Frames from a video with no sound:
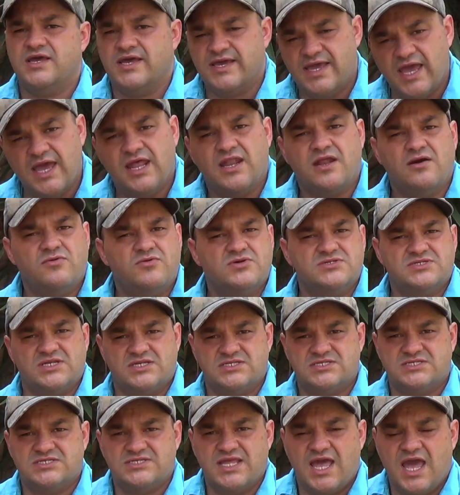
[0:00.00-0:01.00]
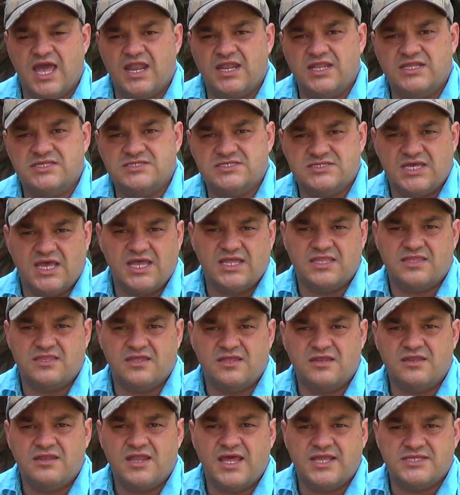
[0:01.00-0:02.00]
at Stan in
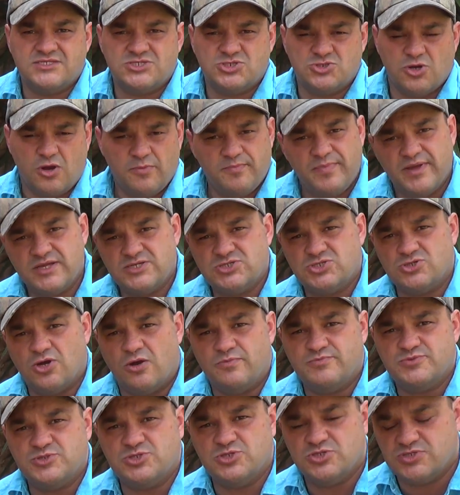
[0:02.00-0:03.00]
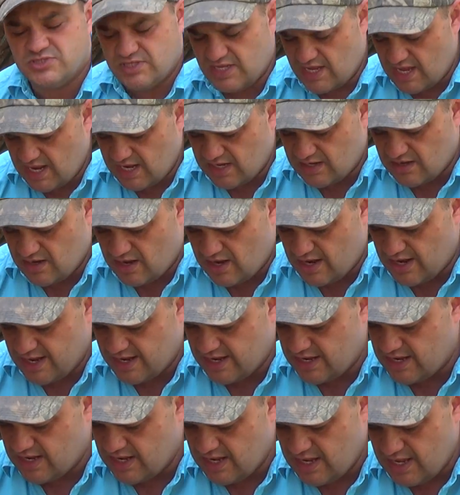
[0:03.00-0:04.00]
Sandton at Sharpshooter, and
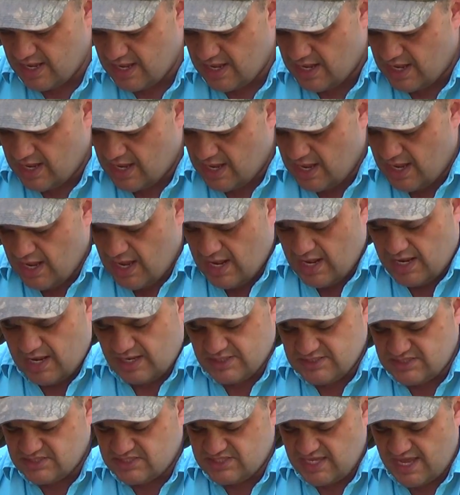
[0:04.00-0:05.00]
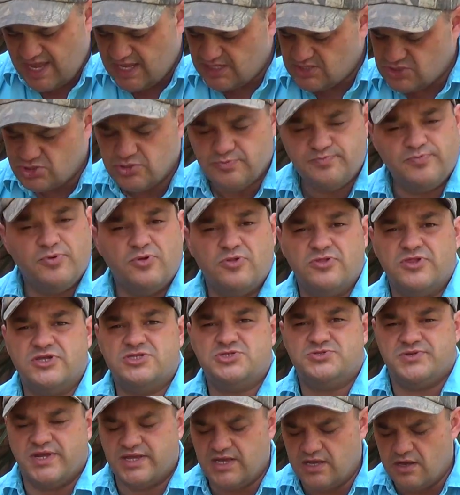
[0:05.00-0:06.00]
I just had to pull the
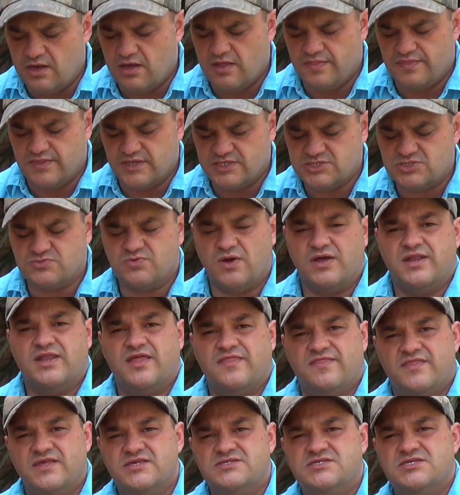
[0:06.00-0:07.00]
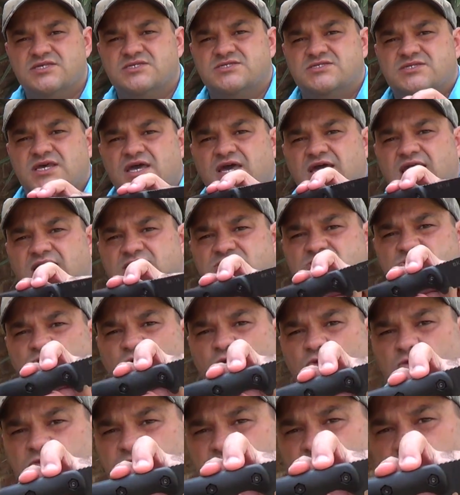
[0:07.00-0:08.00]
trigger on this one, and this is as you
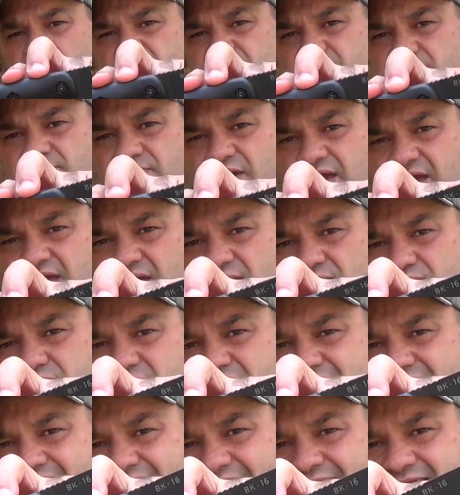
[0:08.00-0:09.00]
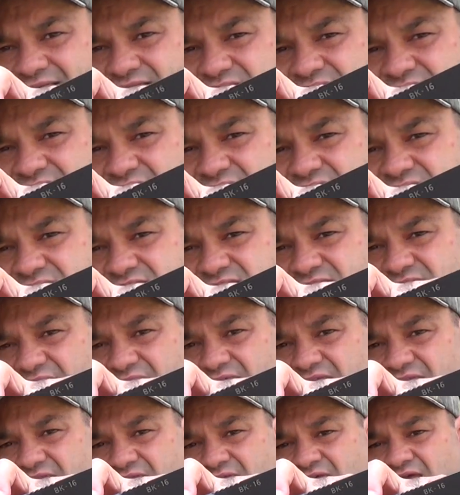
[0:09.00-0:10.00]
all know, the Becker
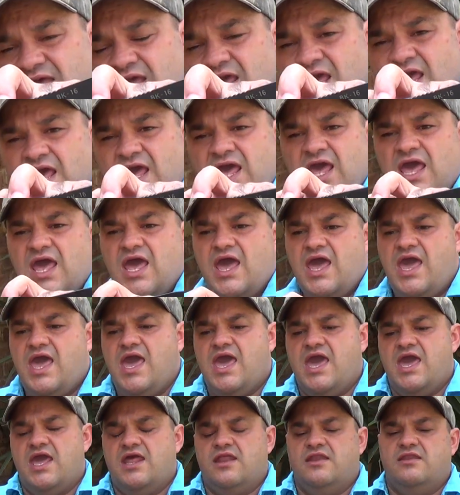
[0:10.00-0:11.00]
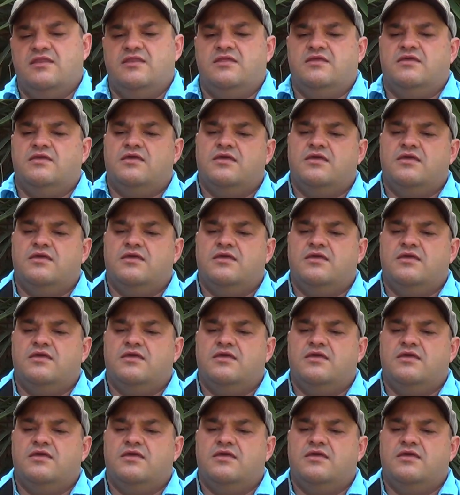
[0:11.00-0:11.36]
BK16. And